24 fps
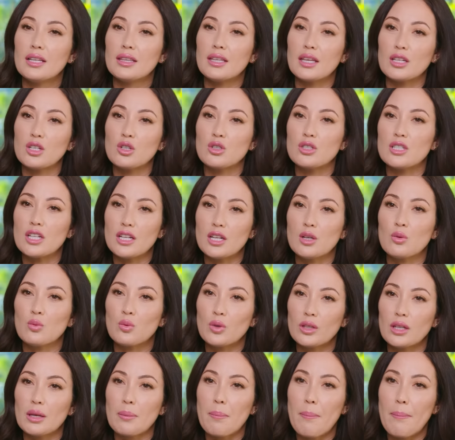then you didn't
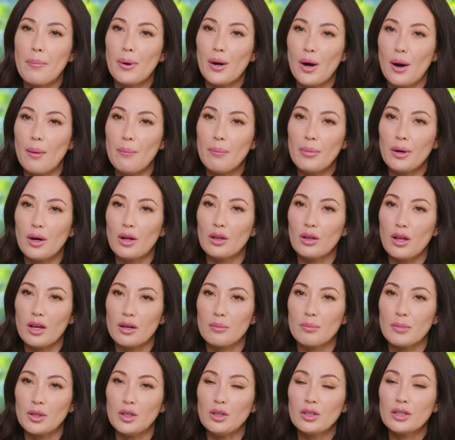really pump a
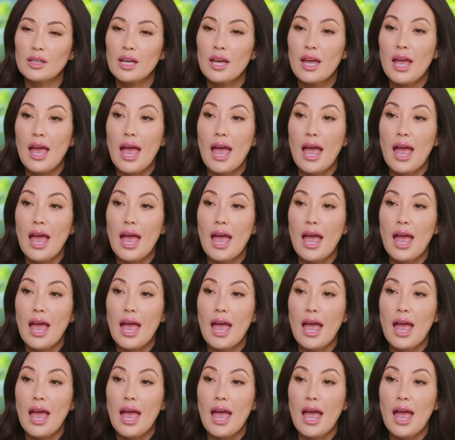lot of milk.